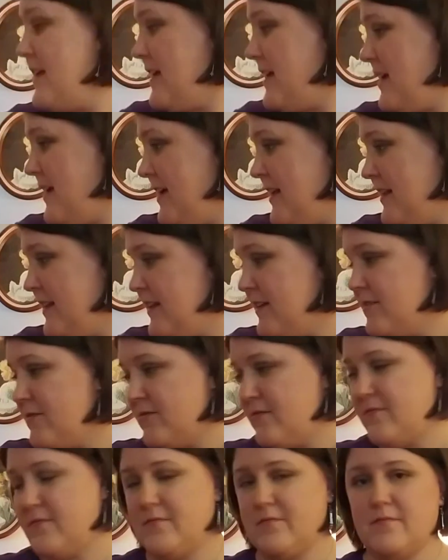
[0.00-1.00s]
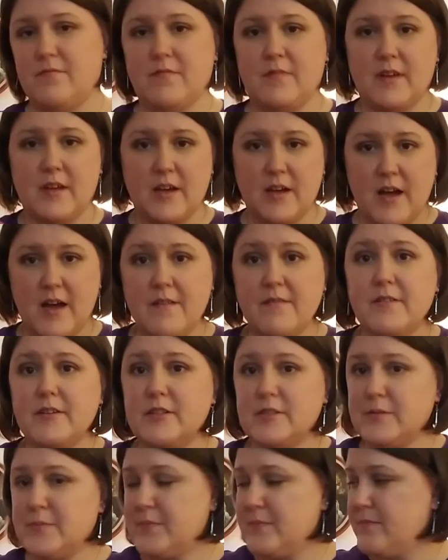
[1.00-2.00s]
And it
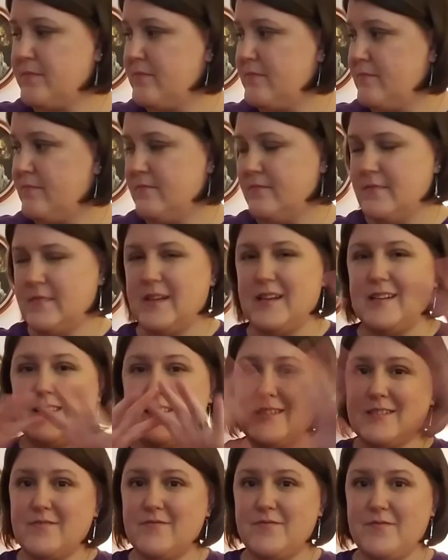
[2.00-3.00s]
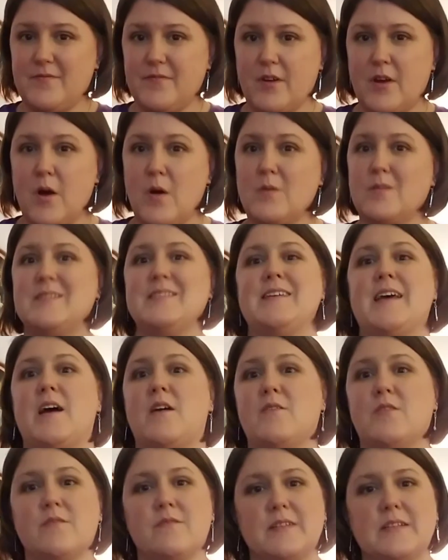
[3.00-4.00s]
covers, it doesn't go
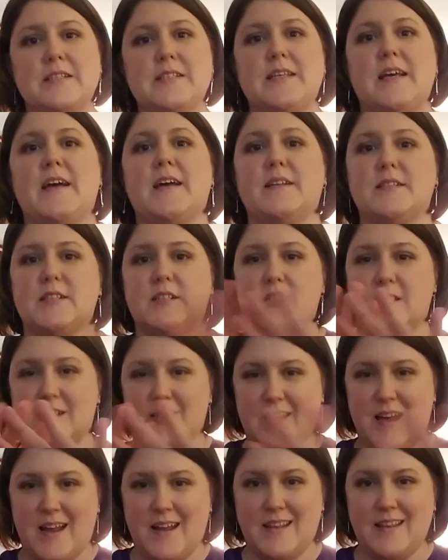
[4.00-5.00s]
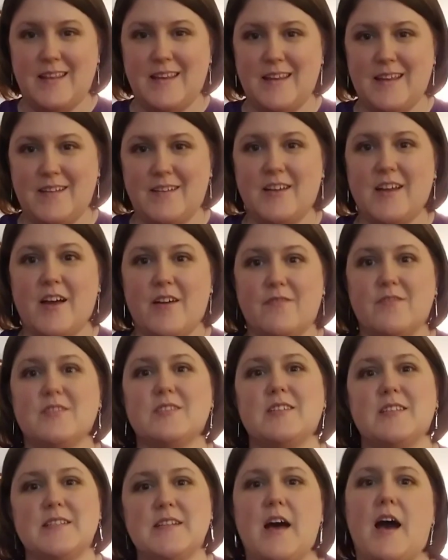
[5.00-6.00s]
down over the sides, it just kind of covers
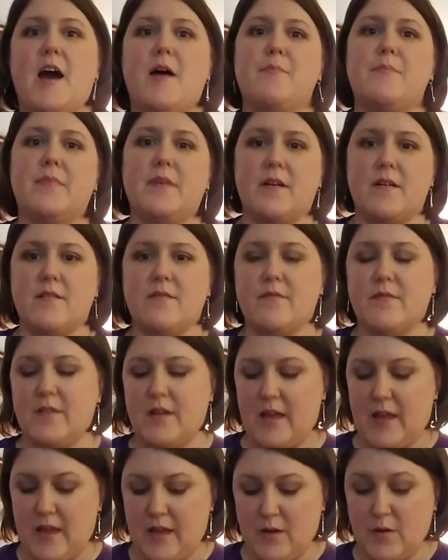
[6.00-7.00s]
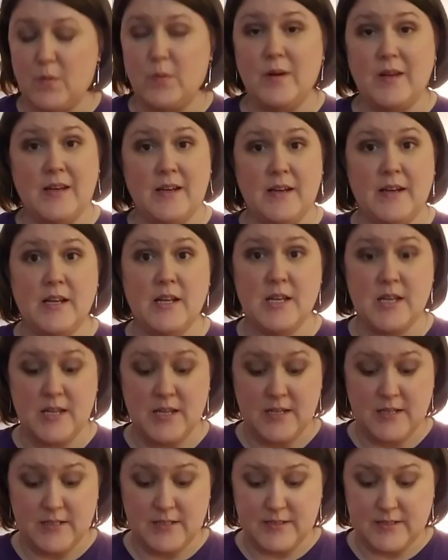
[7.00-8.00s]
the top of a queen
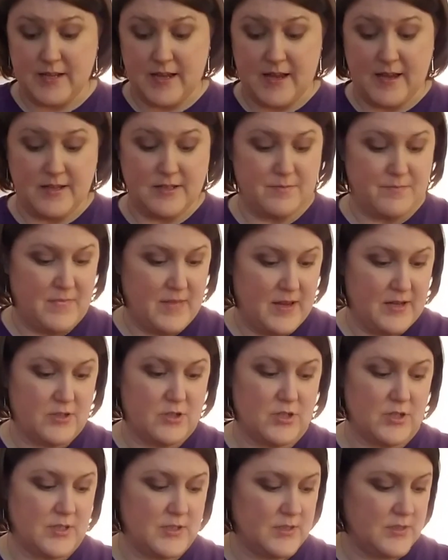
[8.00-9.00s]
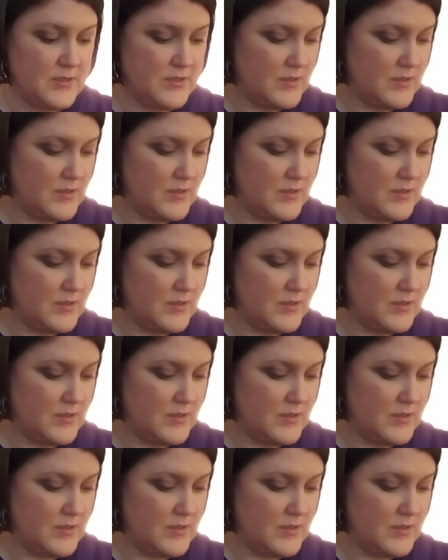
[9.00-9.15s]
size mattress.